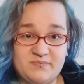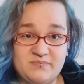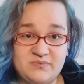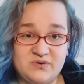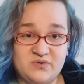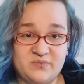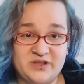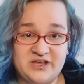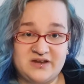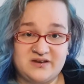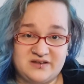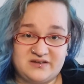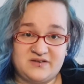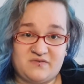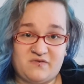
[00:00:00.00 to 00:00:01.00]
normally in
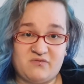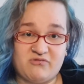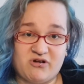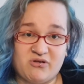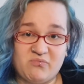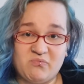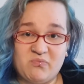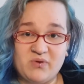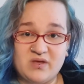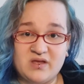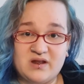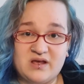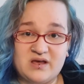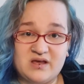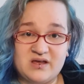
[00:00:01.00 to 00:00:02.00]
a different room,
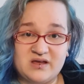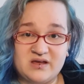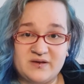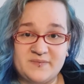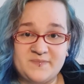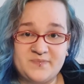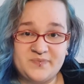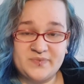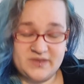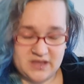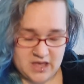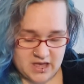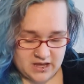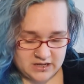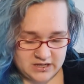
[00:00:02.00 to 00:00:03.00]
but,
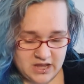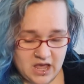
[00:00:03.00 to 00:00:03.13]
yeah.